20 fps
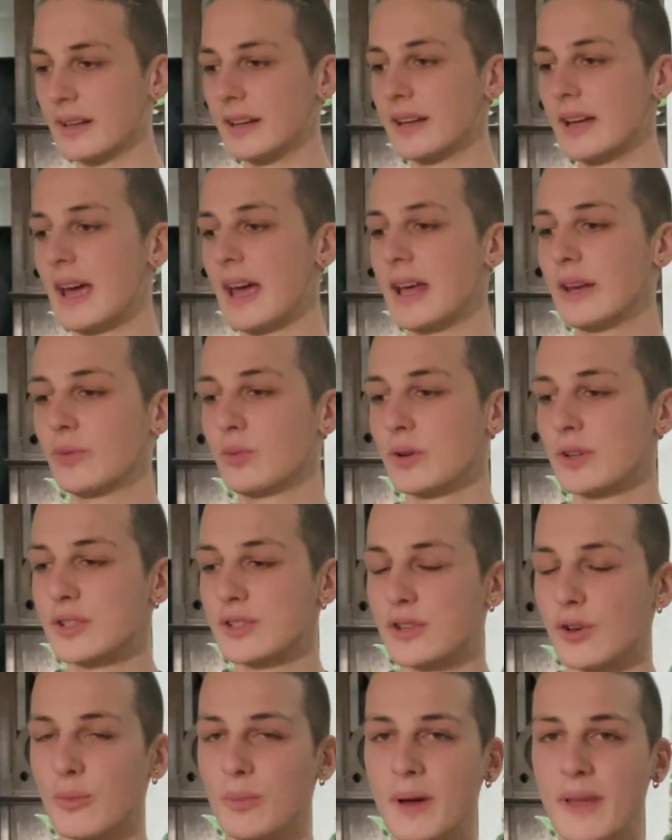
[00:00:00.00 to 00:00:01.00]
hand wash
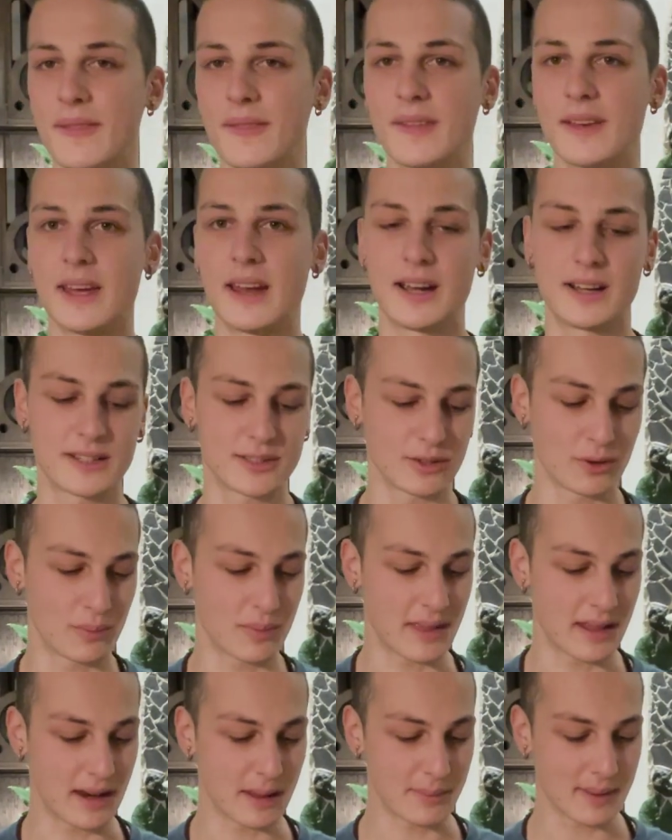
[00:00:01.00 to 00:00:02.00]
soap and the hair soap
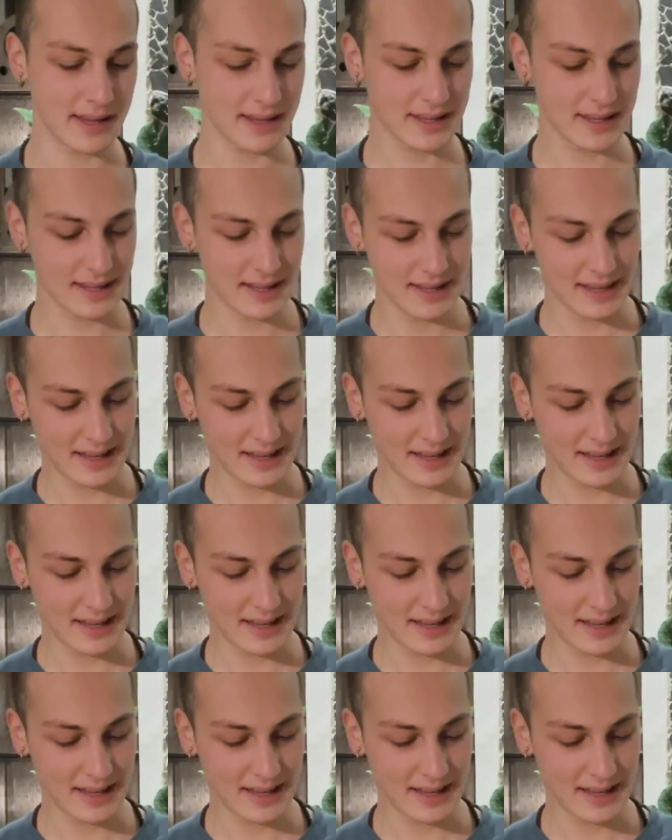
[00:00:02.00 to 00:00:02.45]
that I make.